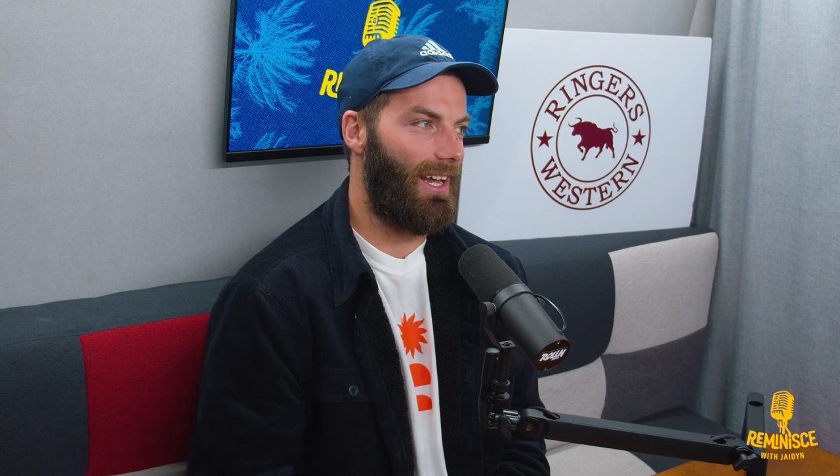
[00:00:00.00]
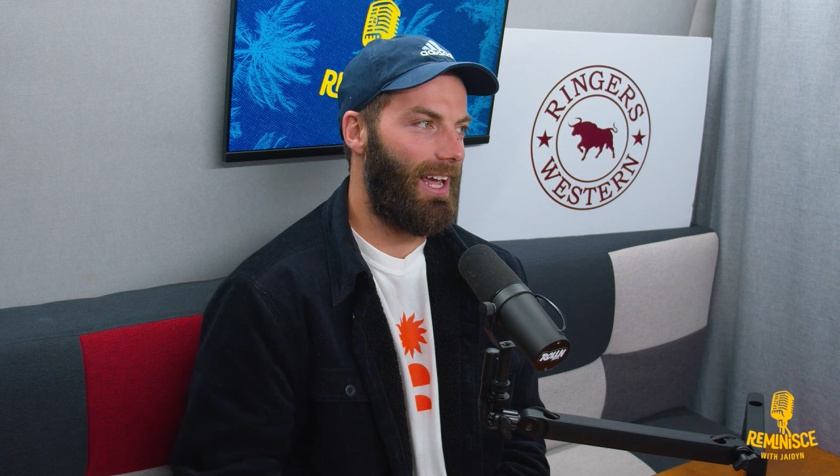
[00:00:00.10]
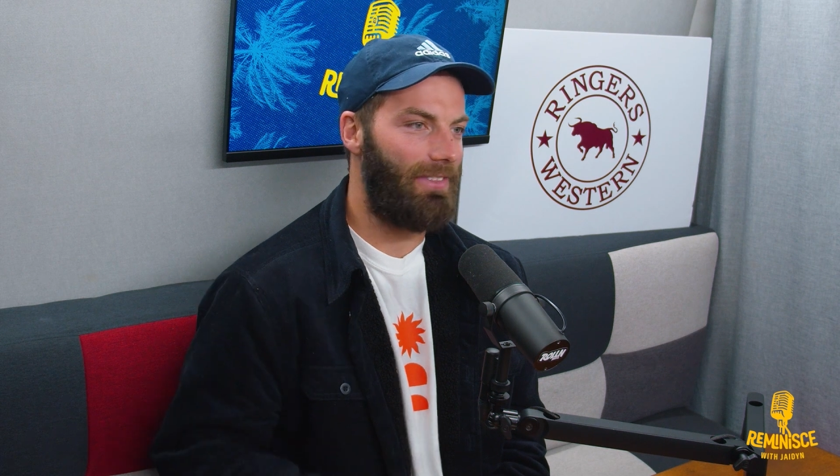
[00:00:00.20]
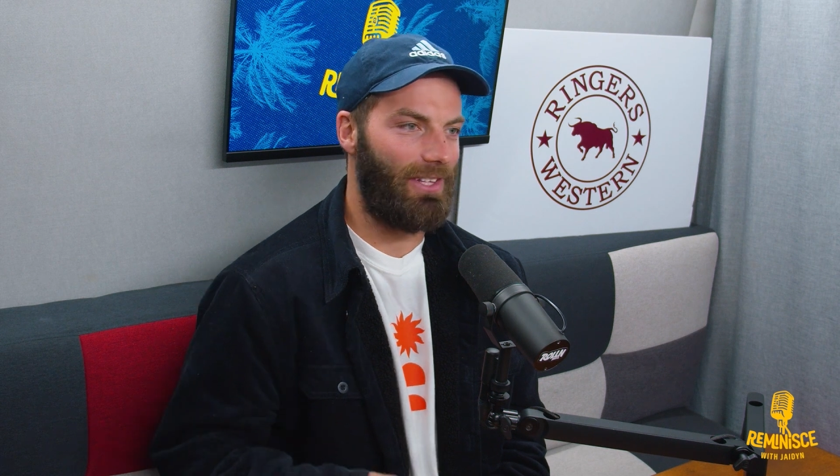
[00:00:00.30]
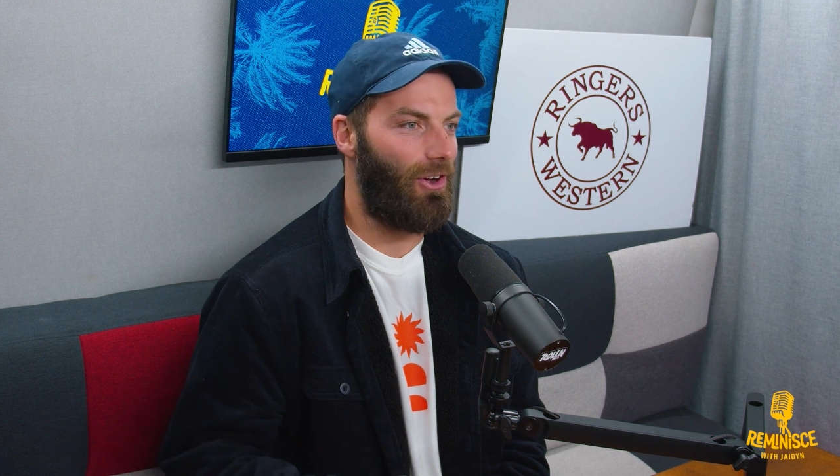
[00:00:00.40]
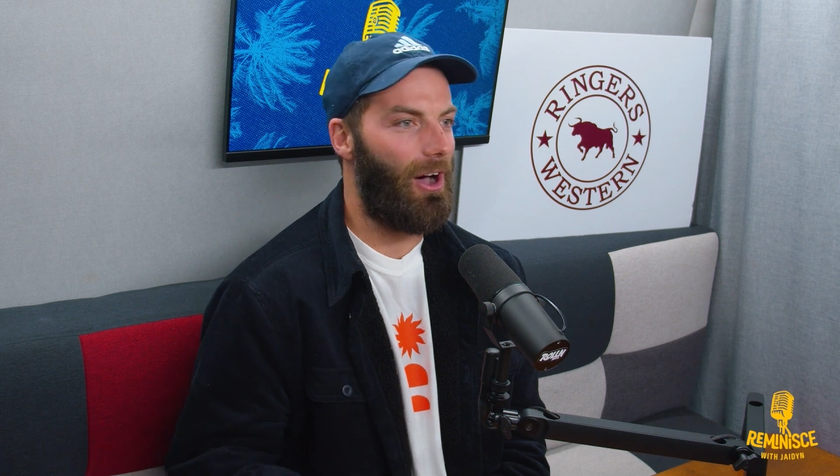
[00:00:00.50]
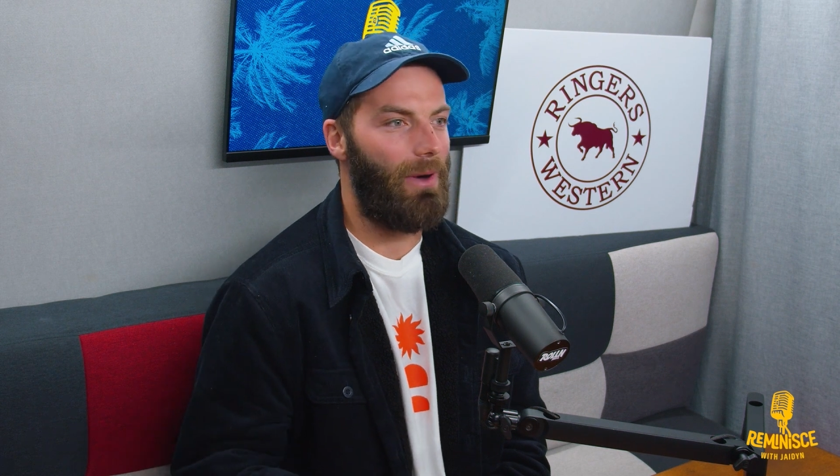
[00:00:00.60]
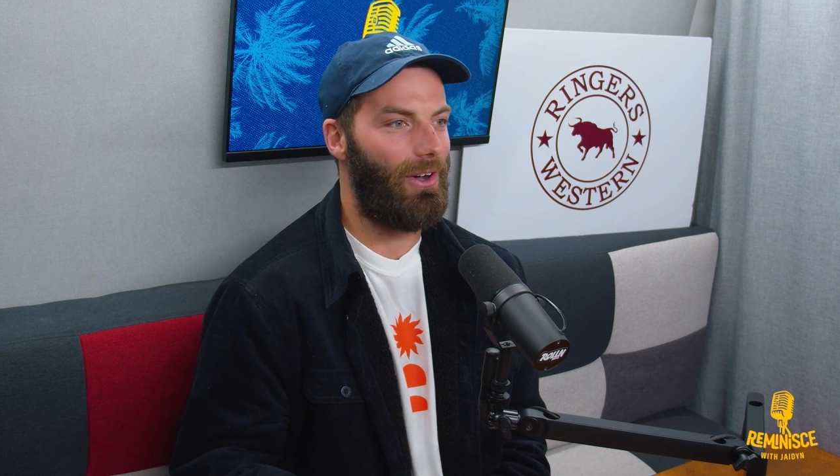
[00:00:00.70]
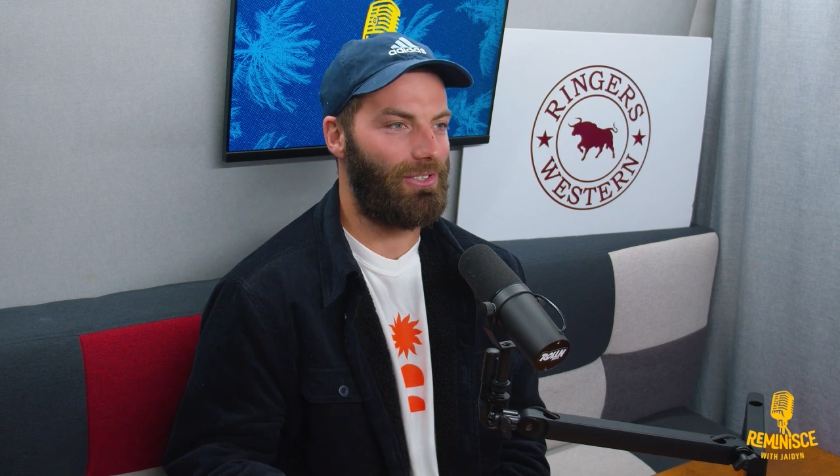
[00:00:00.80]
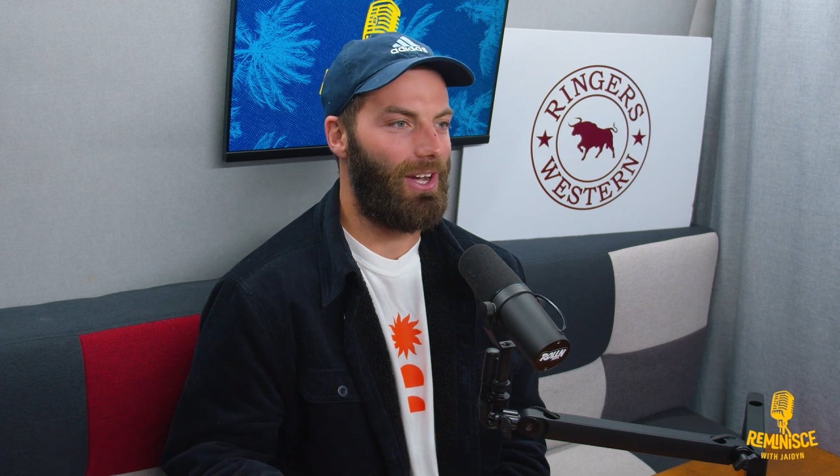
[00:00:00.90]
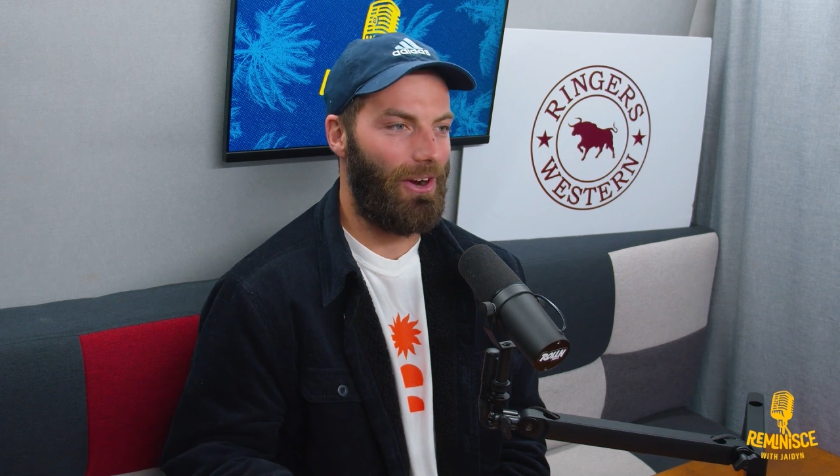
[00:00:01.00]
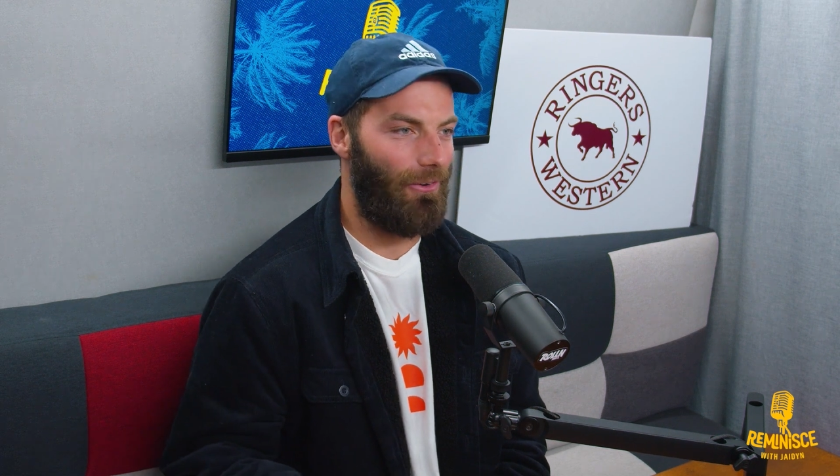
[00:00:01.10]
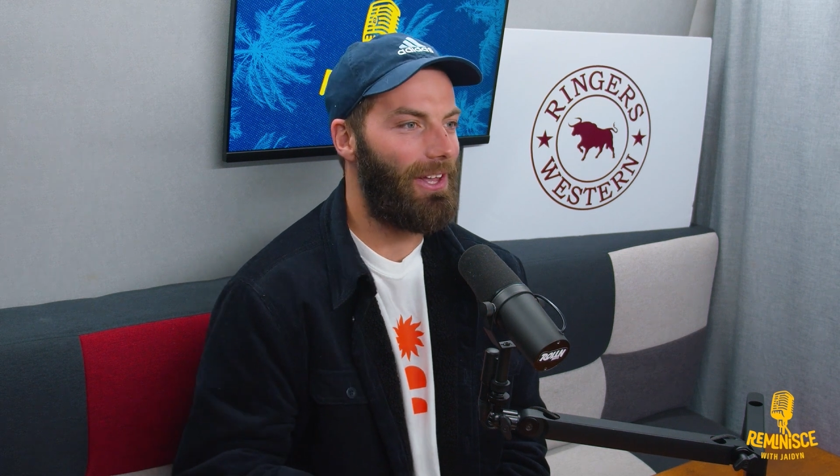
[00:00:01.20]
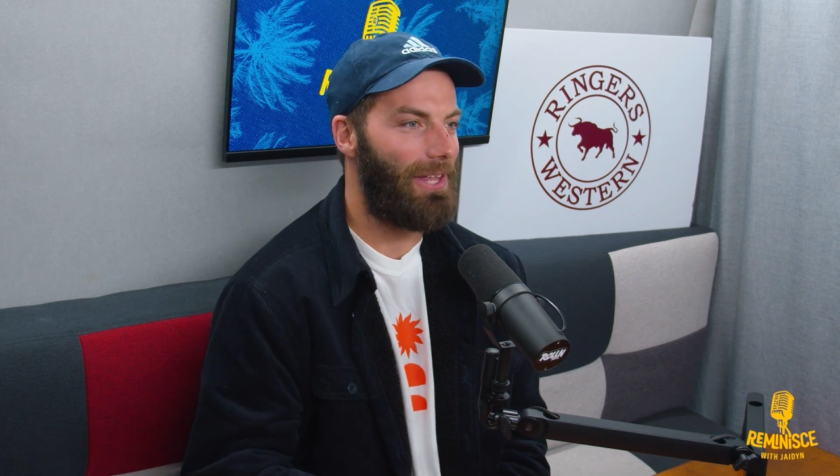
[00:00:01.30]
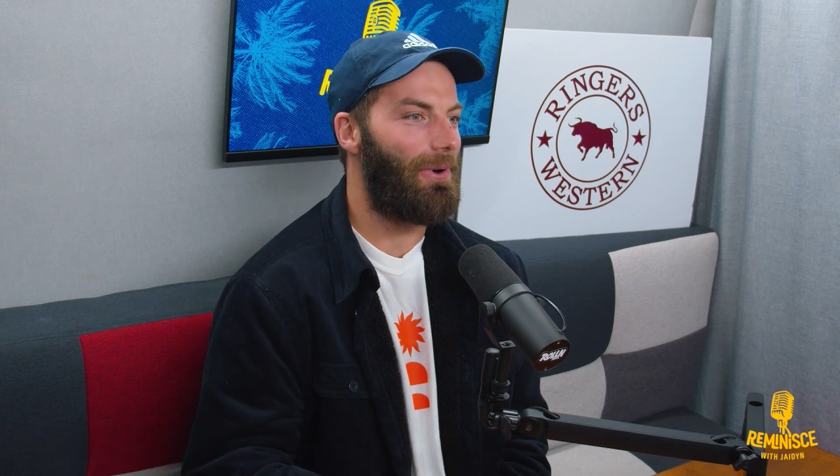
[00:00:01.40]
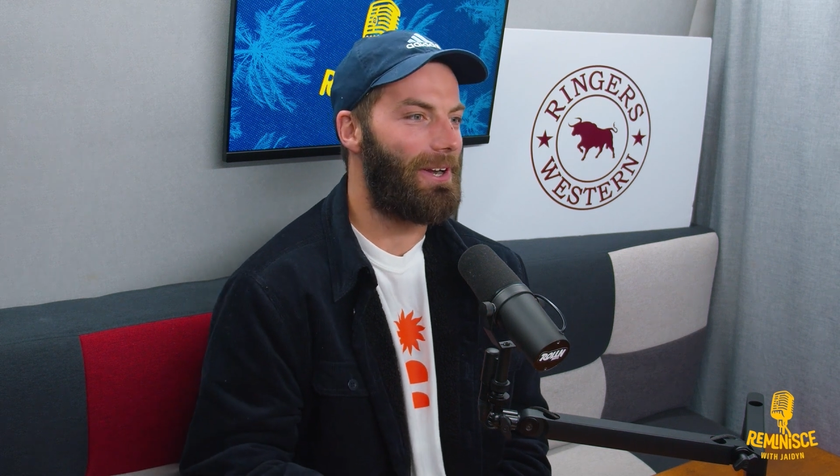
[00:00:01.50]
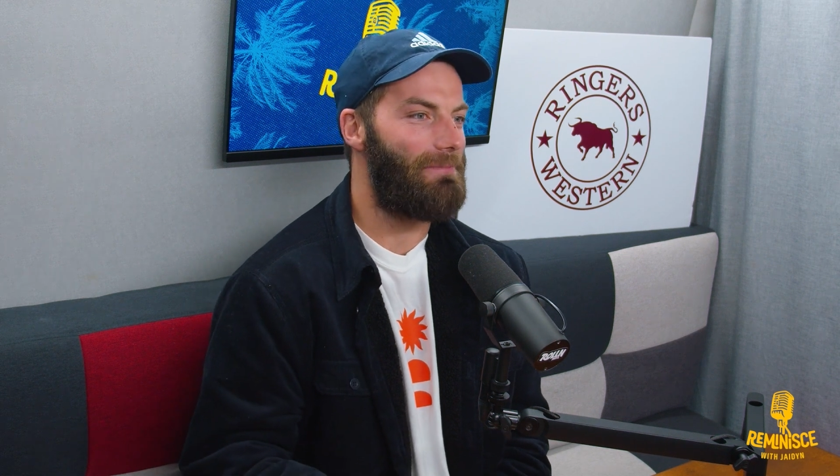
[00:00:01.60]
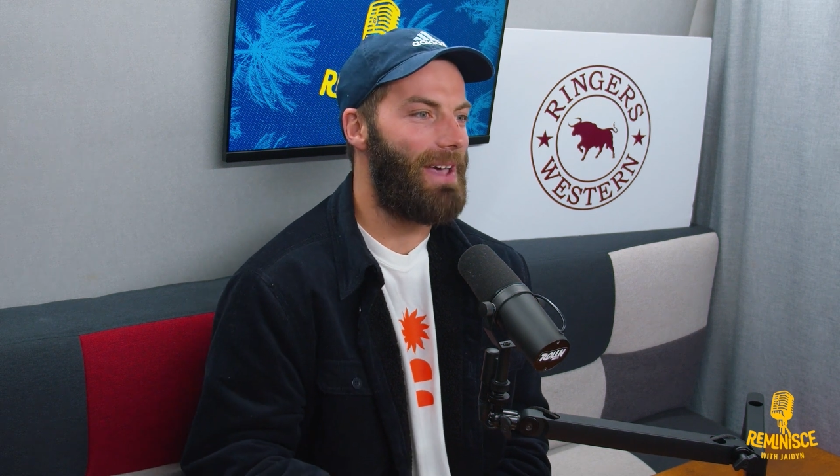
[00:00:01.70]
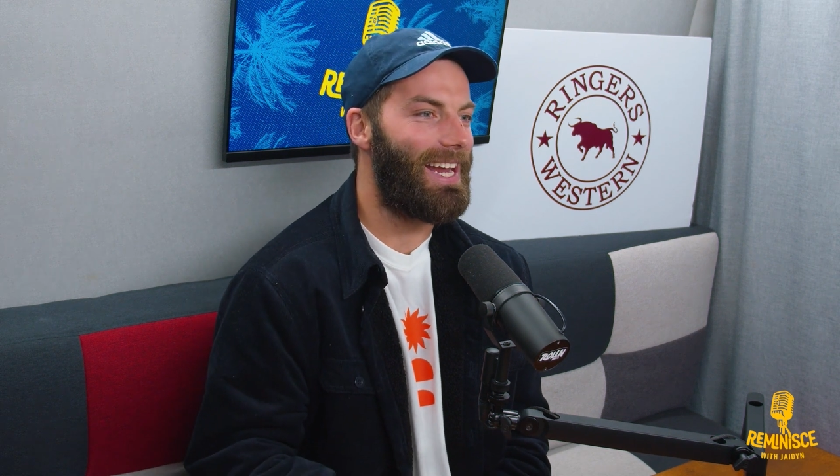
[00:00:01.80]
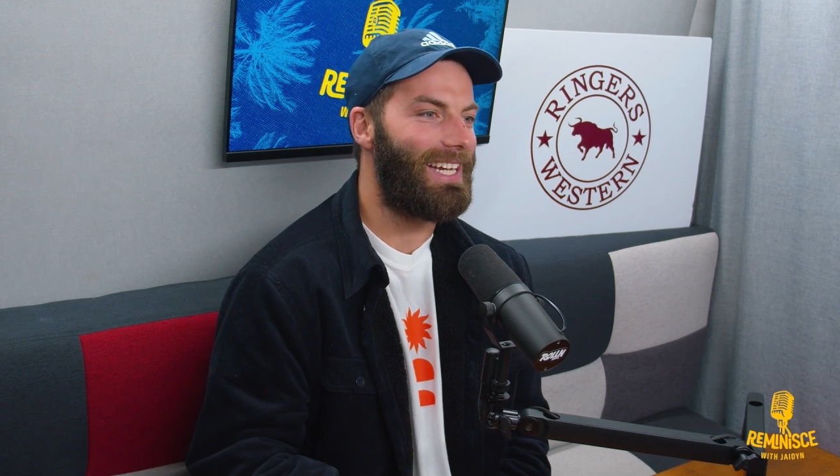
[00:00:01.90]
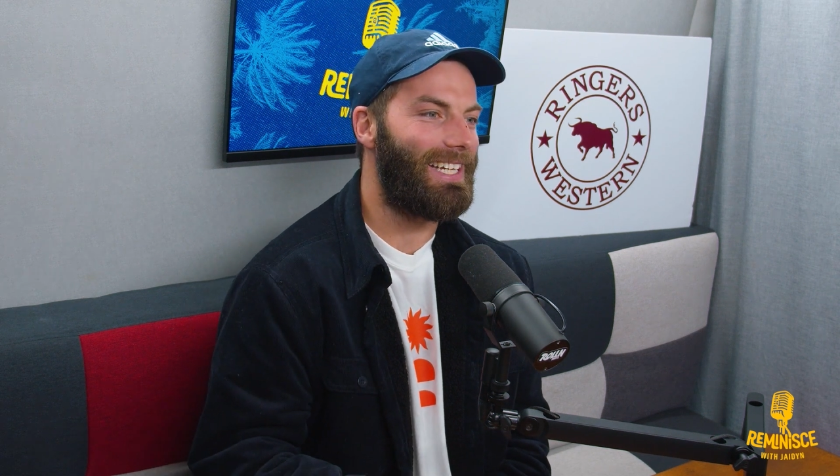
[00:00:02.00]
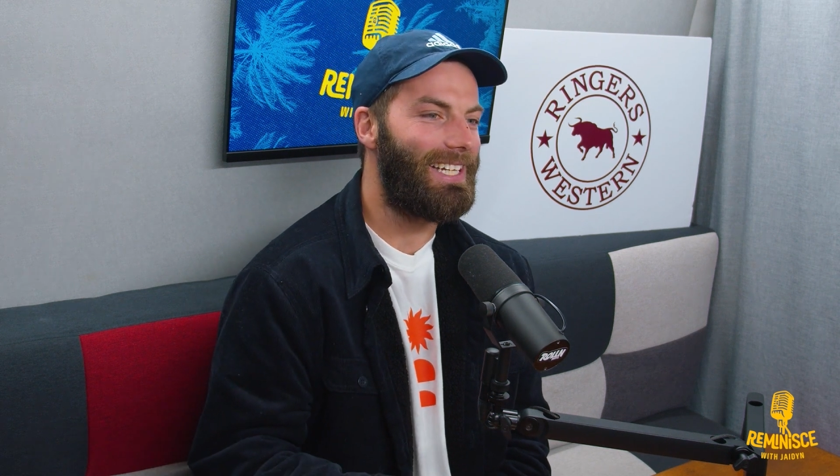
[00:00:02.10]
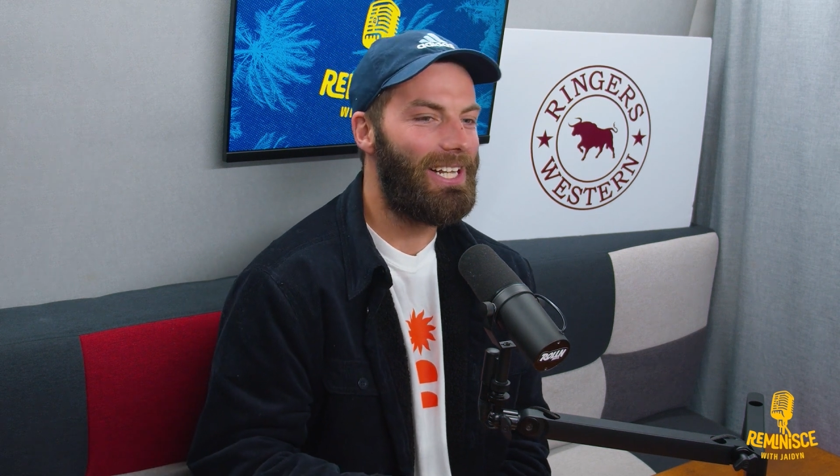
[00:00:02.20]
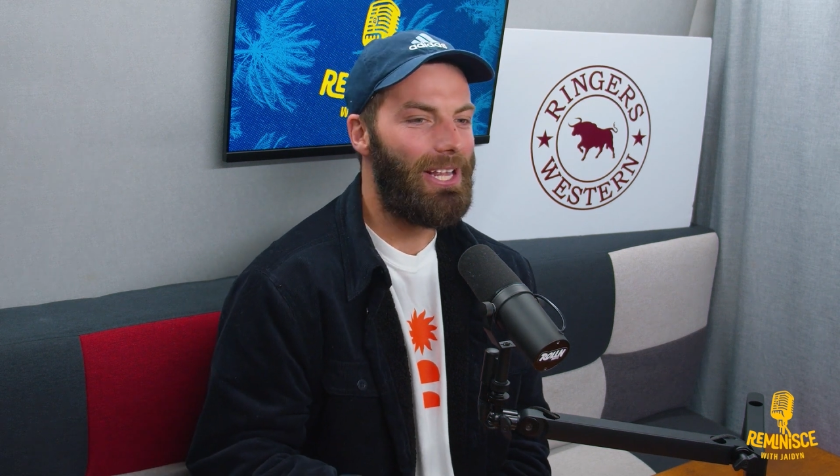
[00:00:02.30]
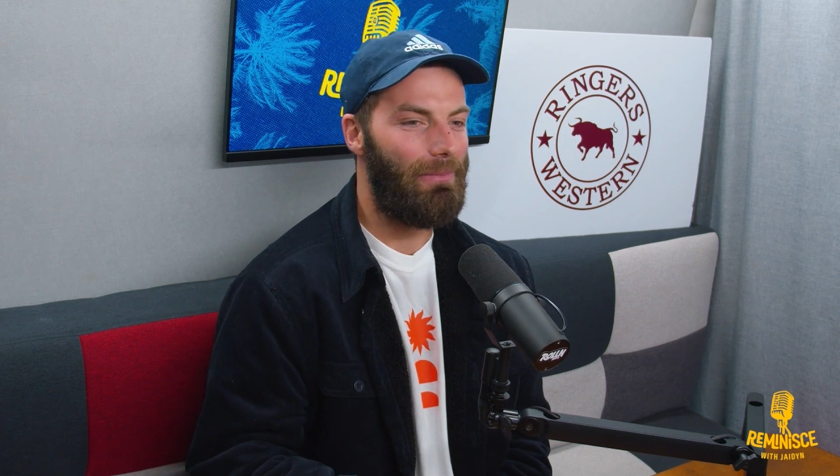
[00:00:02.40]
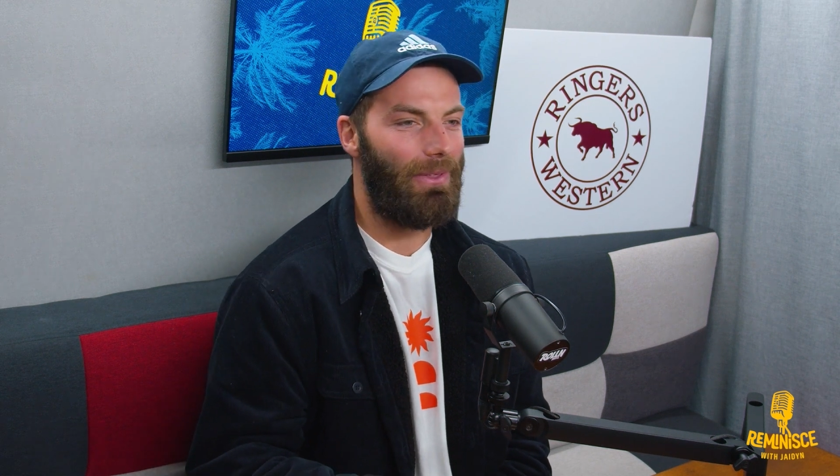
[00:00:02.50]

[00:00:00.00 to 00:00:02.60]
at the time I was like, I really wanted to be in it.